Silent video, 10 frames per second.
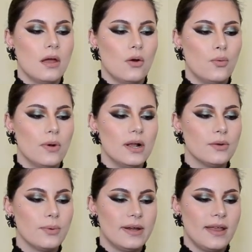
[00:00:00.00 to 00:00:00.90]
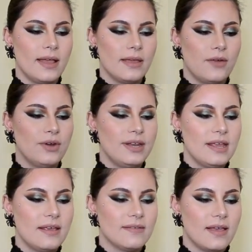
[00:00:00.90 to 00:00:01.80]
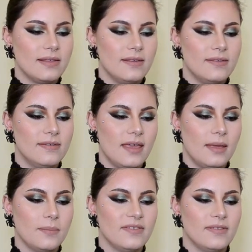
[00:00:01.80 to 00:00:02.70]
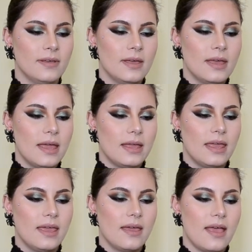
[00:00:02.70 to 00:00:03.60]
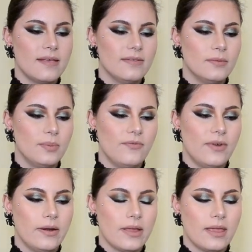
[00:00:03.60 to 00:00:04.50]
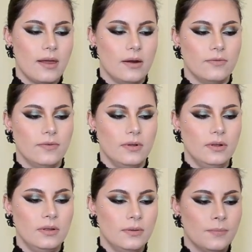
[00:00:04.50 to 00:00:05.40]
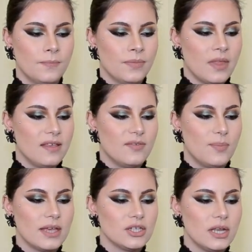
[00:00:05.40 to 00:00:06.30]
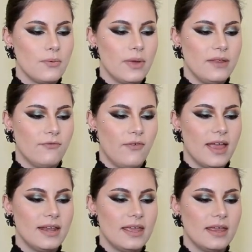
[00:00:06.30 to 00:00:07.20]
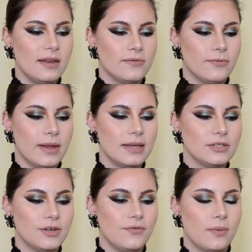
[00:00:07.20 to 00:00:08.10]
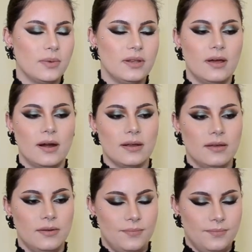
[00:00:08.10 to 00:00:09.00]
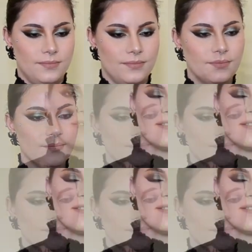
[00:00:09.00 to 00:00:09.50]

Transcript: A world where not everything is as it seems, and he has to be very careful, especially when inviting in a stranger from the dark. Thank you